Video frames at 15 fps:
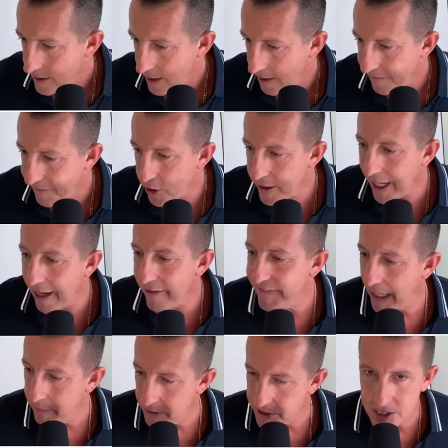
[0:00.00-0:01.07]
If you're not
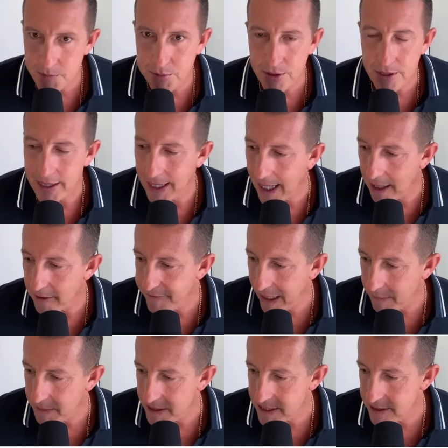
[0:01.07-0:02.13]
famous, just put not
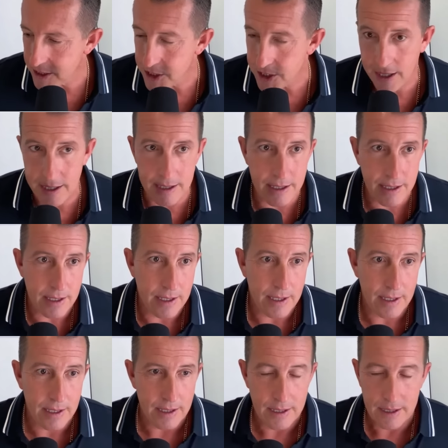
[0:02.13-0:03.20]
famous in the chat,
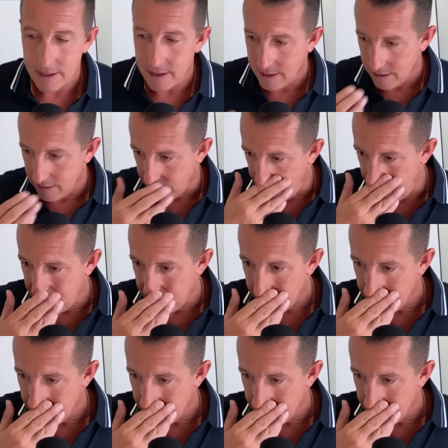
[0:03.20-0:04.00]
right?